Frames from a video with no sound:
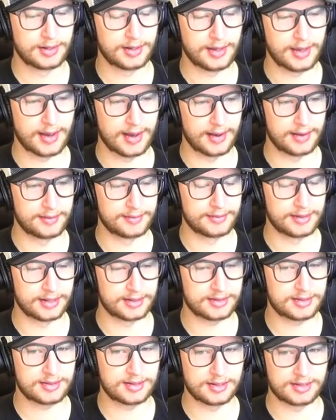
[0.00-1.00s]
yeah,
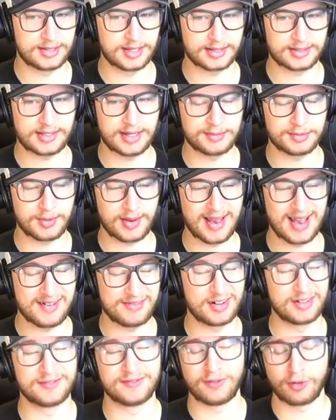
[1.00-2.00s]
that's the six teams we have.
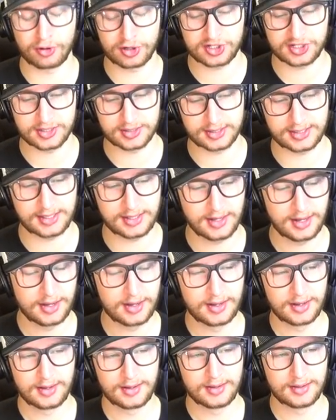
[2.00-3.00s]
Unfortunately,
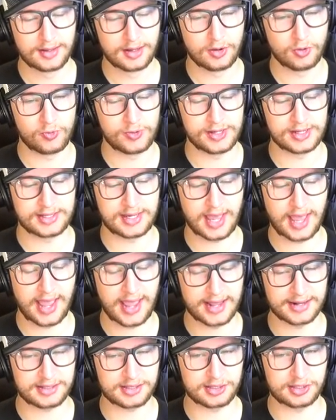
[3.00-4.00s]
we
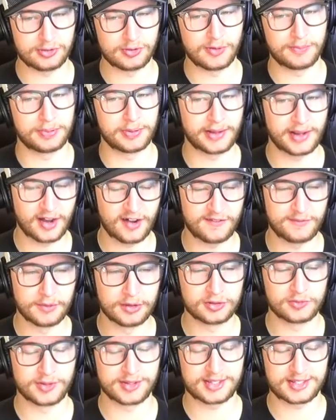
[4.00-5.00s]
can't do a playoff
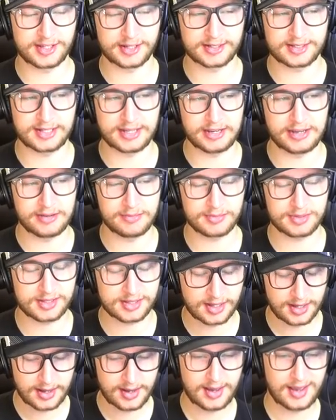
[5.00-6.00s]
mode with six teams.
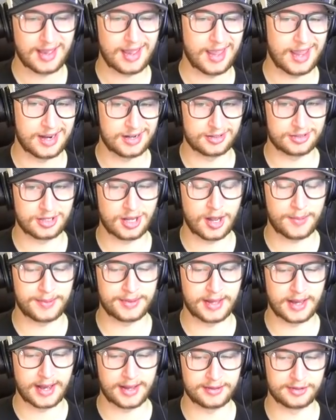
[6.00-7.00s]
And on top of
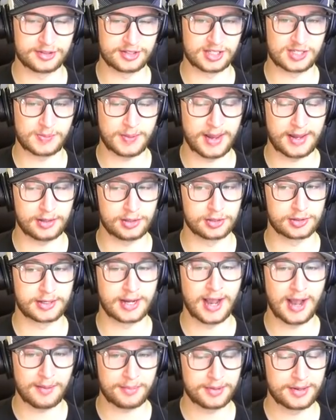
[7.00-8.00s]
that, there's a Spengler
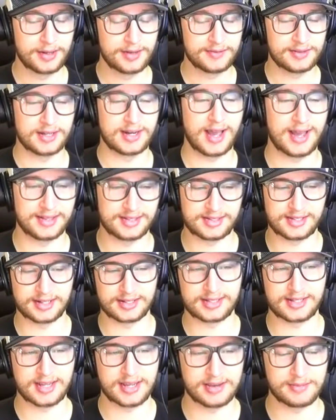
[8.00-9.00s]
Cup that has
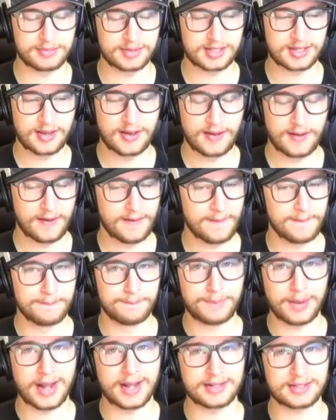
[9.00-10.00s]
six teams,
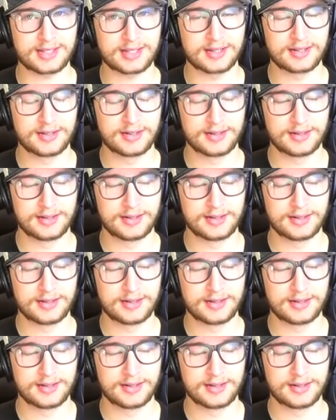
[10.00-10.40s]
but